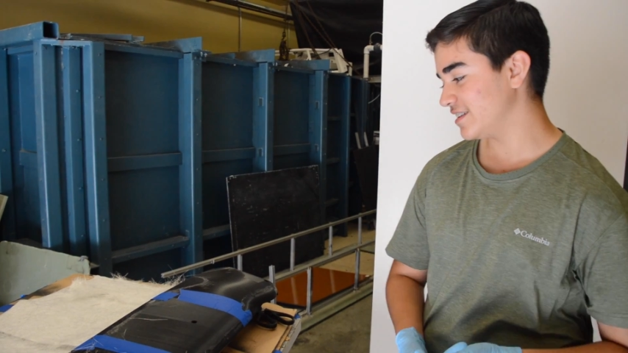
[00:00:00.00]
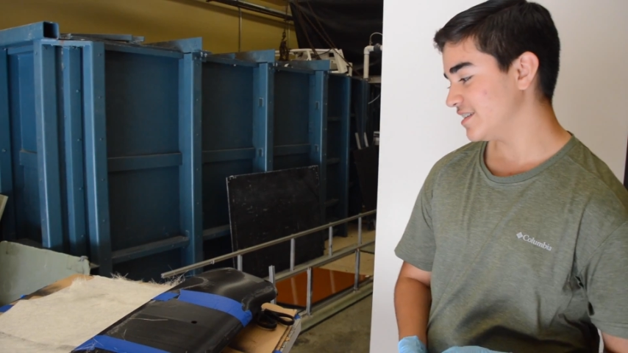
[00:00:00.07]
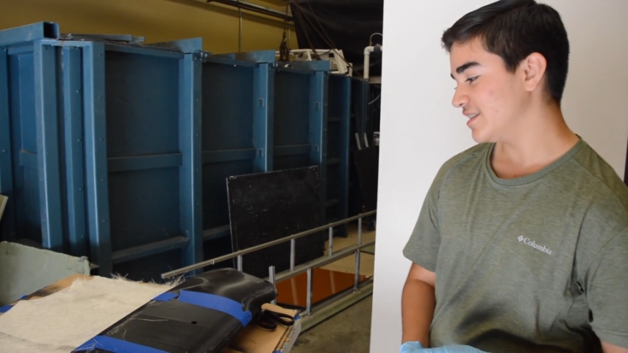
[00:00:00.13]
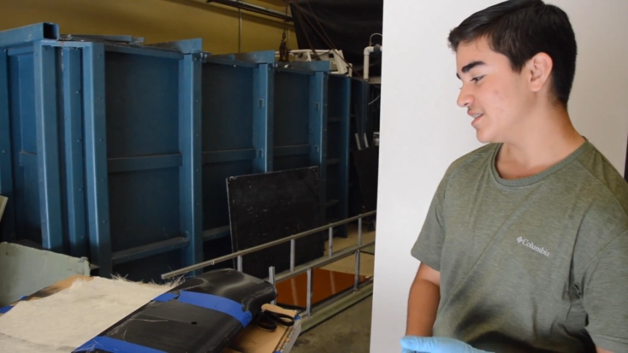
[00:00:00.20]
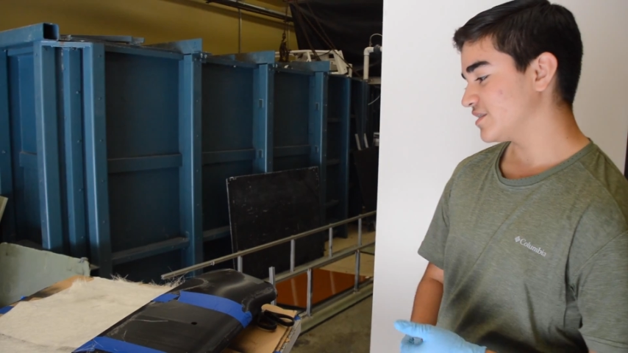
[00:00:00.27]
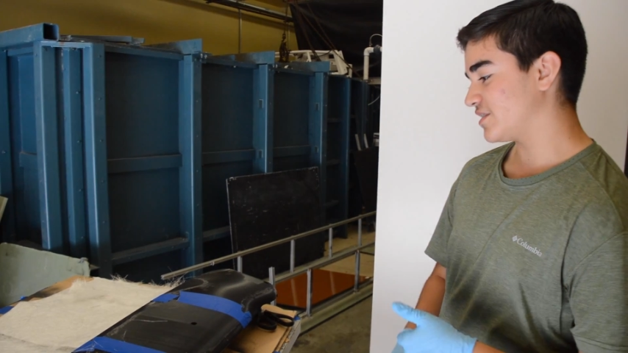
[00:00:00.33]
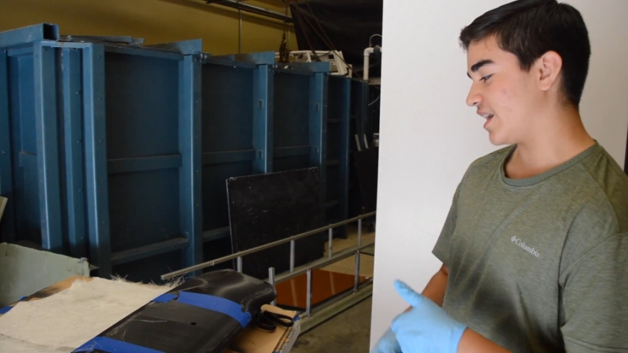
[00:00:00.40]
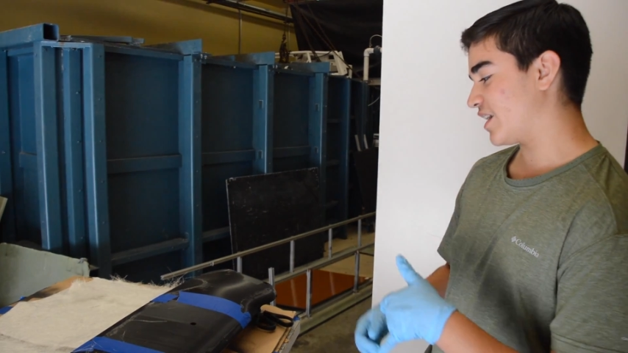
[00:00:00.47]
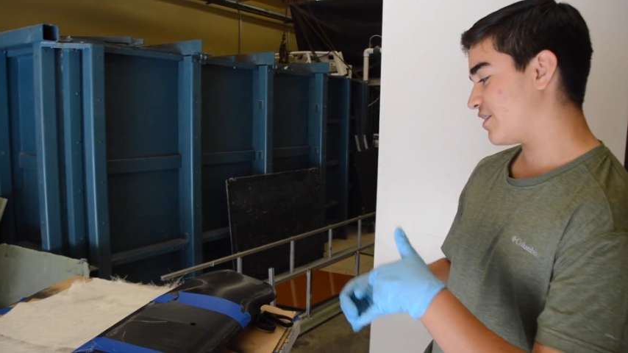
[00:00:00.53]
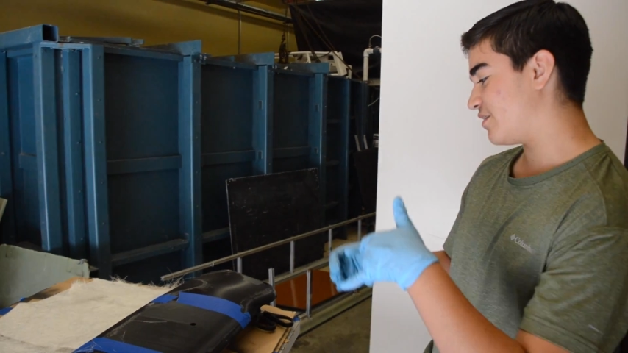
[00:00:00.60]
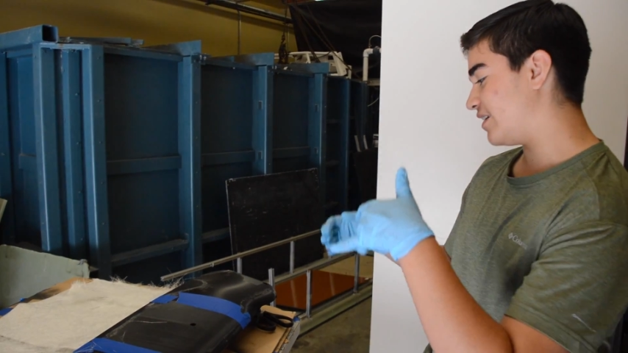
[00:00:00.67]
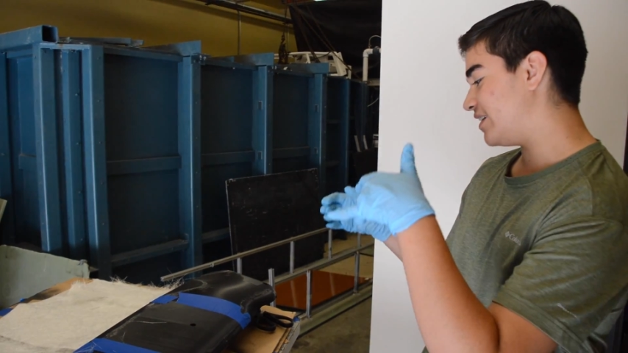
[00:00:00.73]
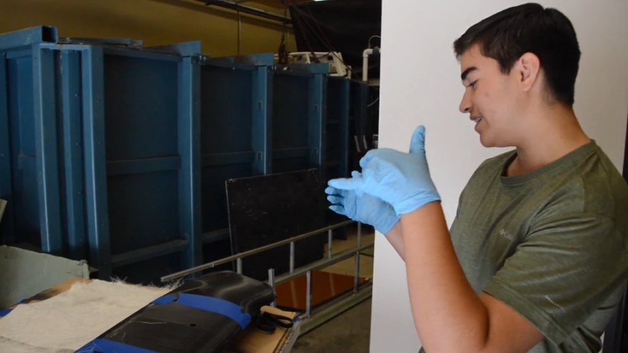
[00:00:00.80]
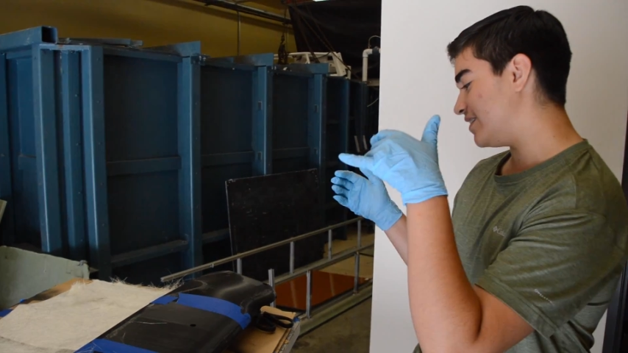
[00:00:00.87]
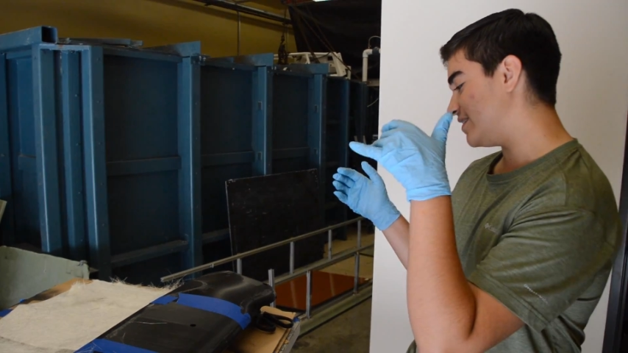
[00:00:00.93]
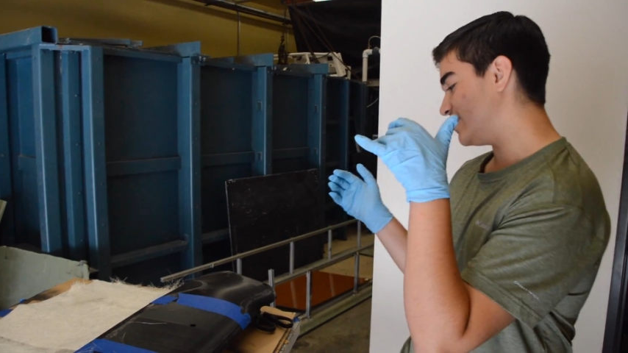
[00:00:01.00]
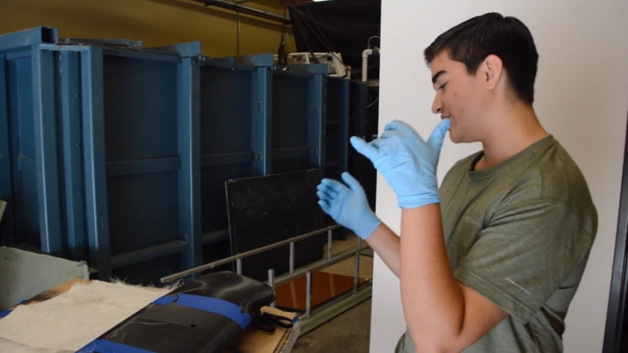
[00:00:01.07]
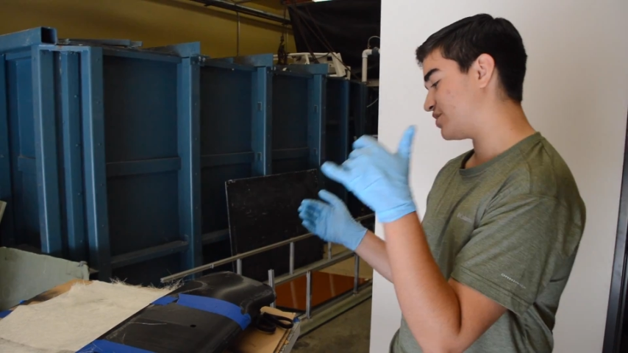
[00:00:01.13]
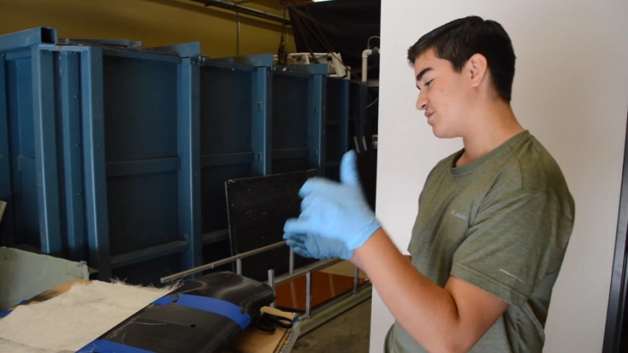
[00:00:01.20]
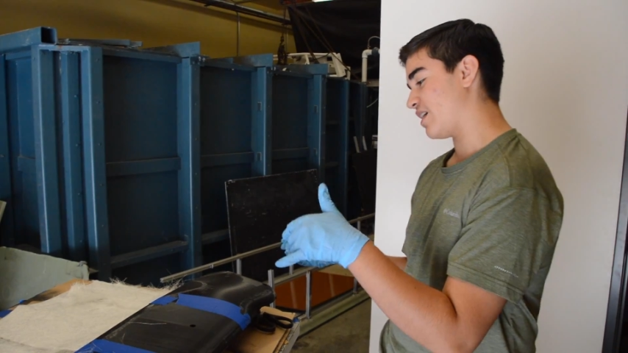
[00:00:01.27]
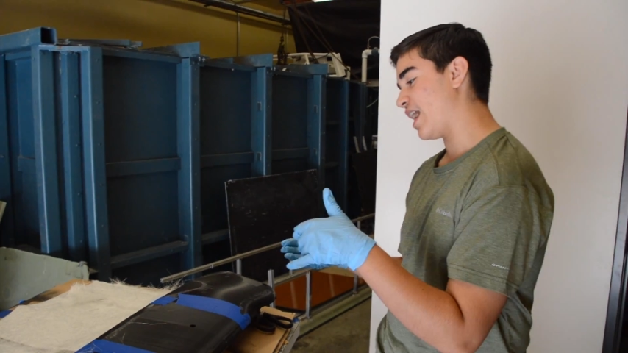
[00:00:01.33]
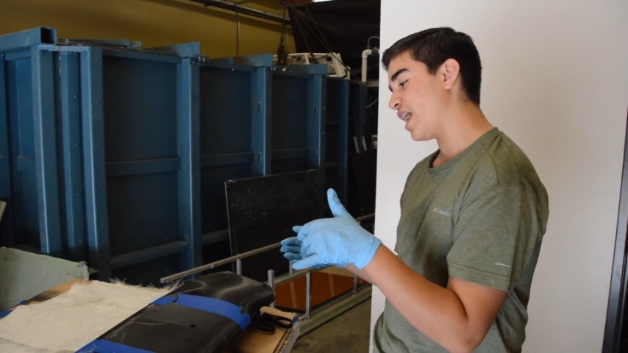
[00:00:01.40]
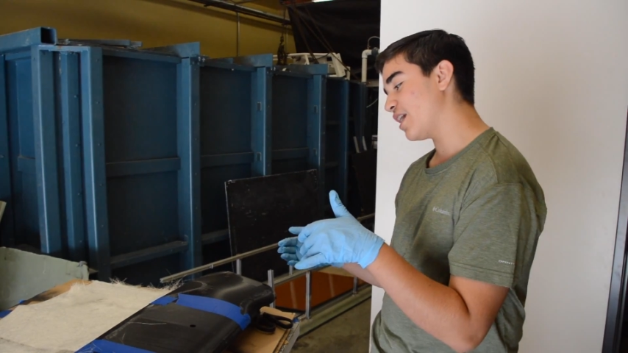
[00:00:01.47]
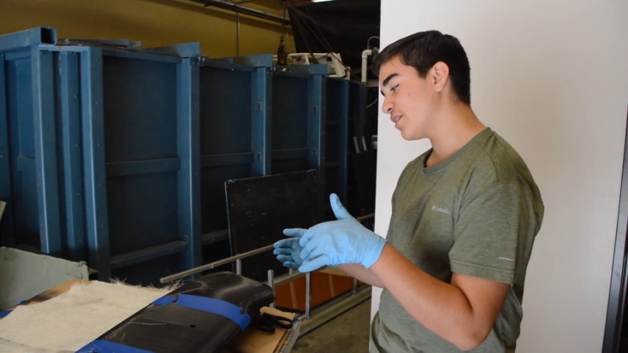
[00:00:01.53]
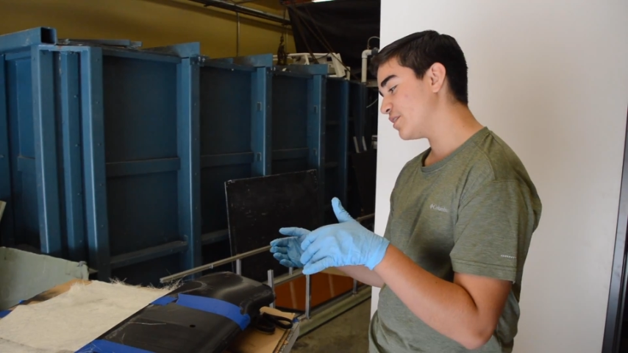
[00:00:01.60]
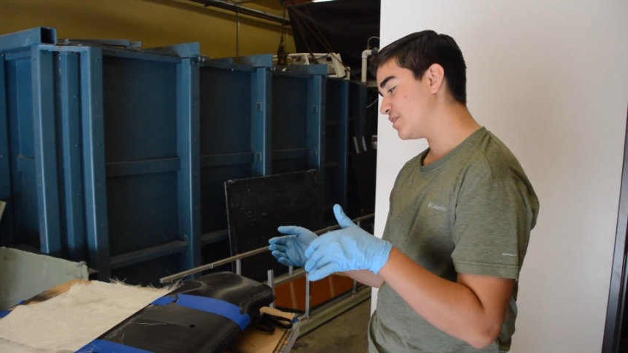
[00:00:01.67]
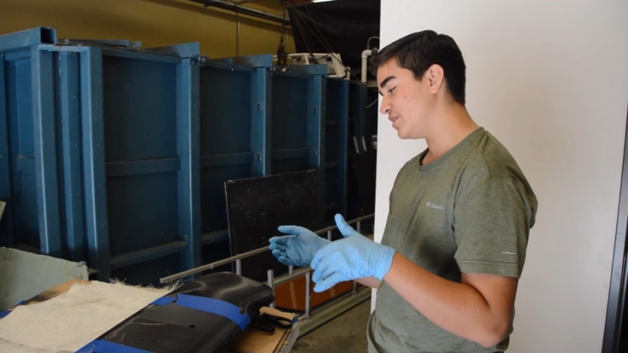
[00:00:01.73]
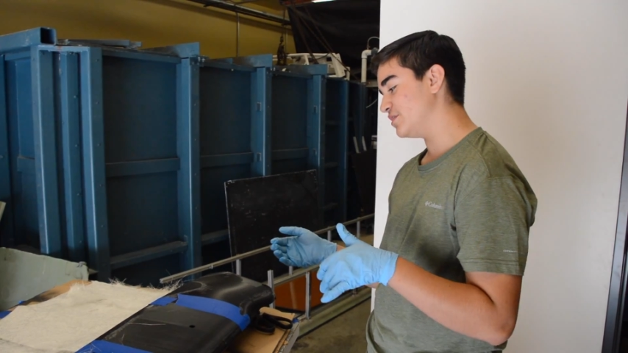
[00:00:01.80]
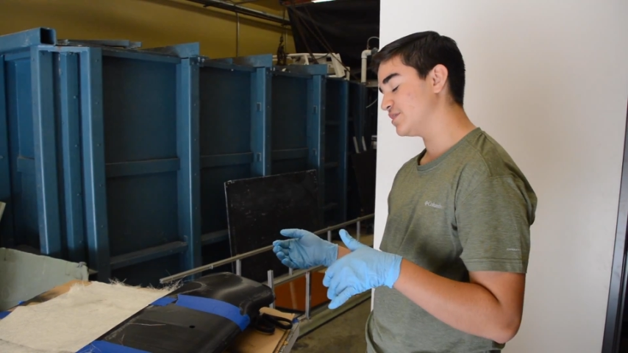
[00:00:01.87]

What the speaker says: So I created this shroud